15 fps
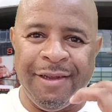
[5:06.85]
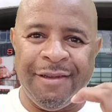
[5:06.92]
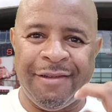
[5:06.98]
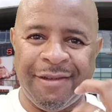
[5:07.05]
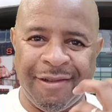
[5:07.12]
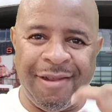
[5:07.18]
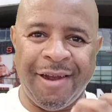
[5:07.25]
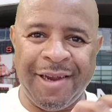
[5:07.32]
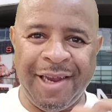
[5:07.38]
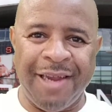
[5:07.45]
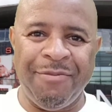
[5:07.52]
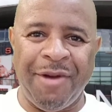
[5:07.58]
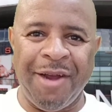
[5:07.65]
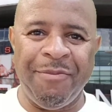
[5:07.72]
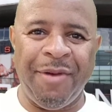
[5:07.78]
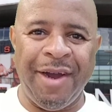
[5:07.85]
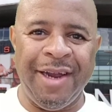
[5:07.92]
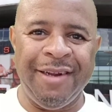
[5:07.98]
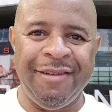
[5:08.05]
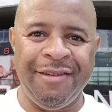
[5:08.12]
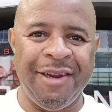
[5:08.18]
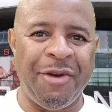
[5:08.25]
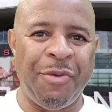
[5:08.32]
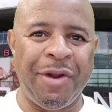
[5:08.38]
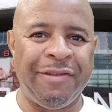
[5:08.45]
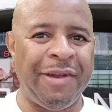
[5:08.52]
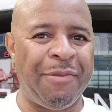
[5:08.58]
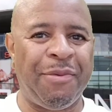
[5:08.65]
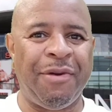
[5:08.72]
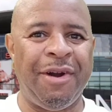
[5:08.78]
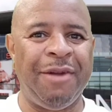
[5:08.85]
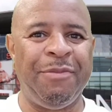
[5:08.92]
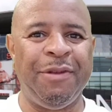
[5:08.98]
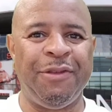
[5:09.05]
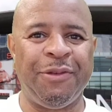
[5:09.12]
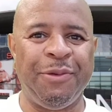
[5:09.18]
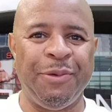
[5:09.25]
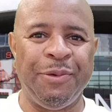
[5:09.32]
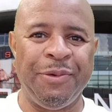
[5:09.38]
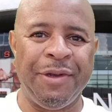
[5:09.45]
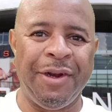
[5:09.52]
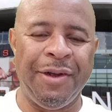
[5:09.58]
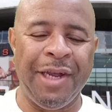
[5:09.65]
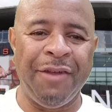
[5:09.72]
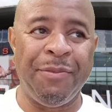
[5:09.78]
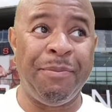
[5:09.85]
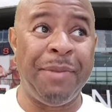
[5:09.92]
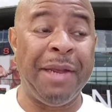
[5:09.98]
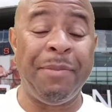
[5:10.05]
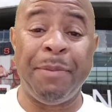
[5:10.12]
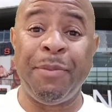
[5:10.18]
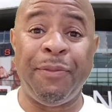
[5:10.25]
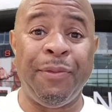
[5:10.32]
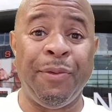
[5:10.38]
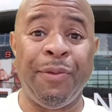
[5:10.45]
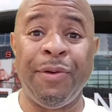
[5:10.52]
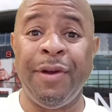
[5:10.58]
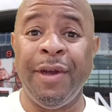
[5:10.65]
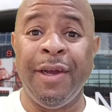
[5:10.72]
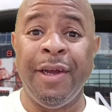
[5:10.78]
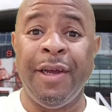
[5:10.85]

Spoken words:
stuck in my mind, you know, when I was at primary school, you know, even maybe before